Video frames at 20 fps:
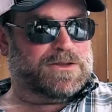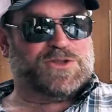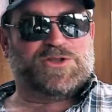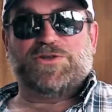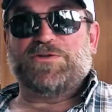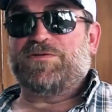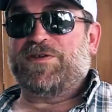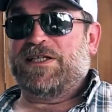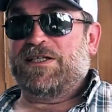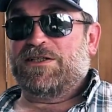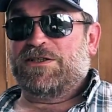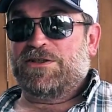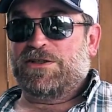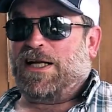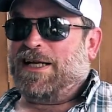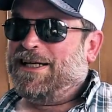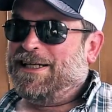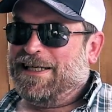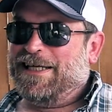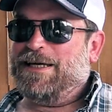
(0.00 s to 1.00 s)
Sous vide,
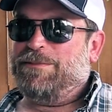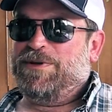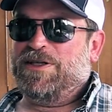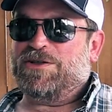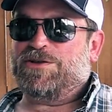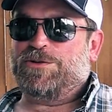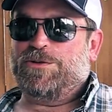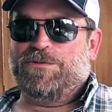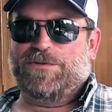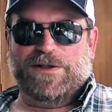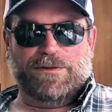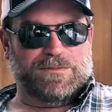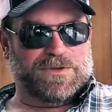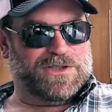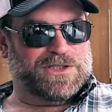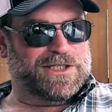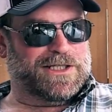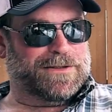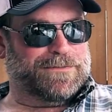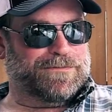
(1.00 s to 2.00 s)
good. I need to get me a sous vide
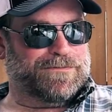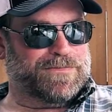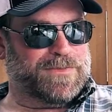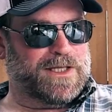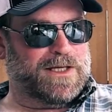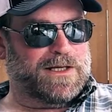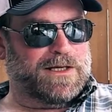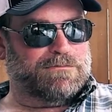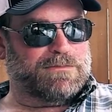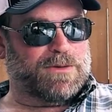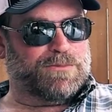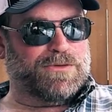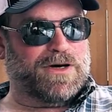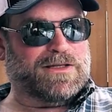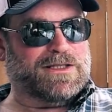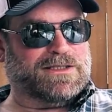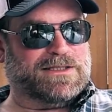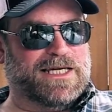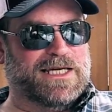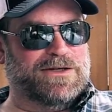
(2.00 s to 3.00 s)
machine. My
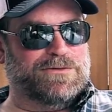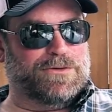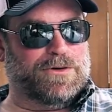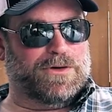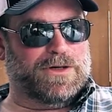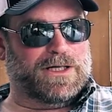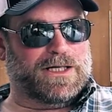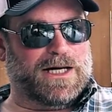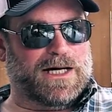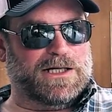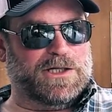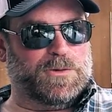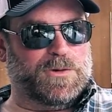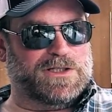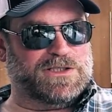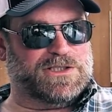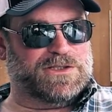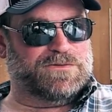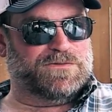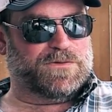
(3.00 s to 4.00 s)
brother T-Roy got a
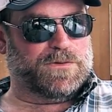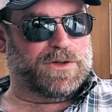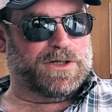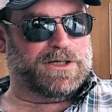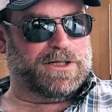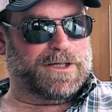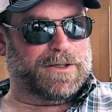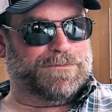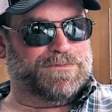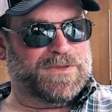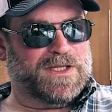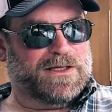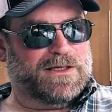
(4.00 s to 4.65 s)
question for you.